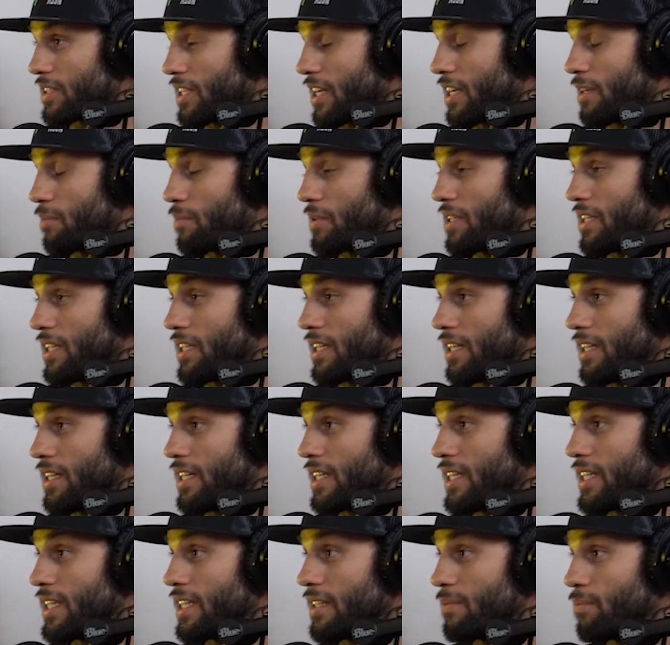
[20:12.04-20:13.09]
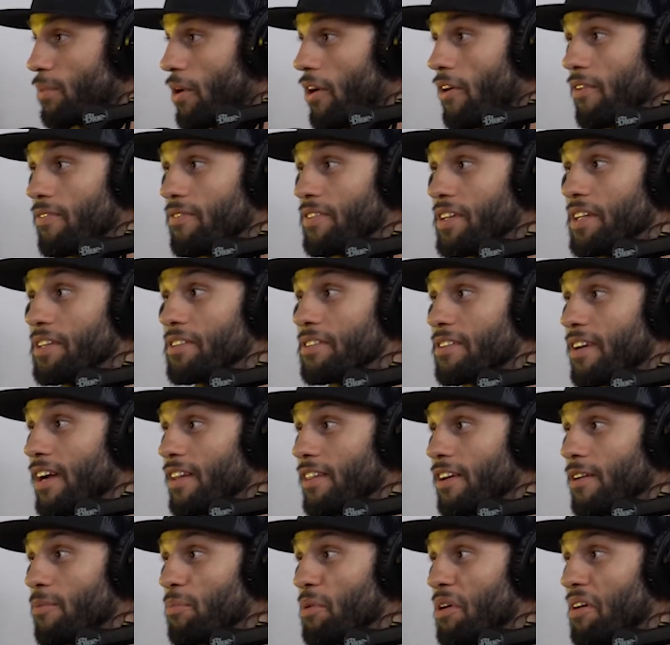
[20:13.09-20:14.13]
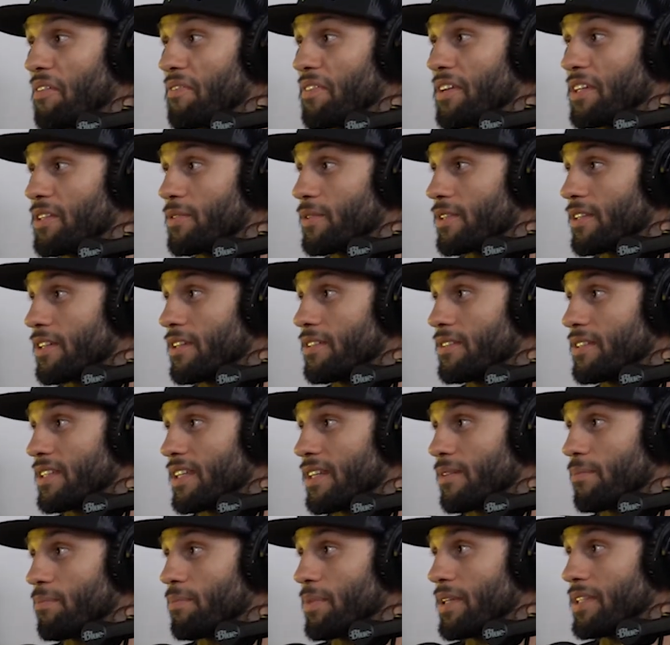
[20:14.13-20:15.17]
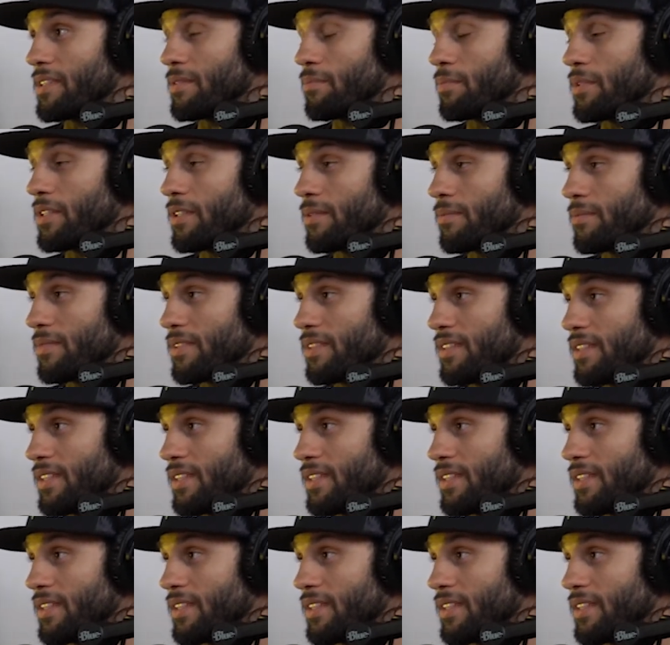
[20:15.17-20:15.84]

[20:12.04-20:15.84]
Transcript: was going to be Paul Felder. I thought Paul Felder would go in there and piece him up.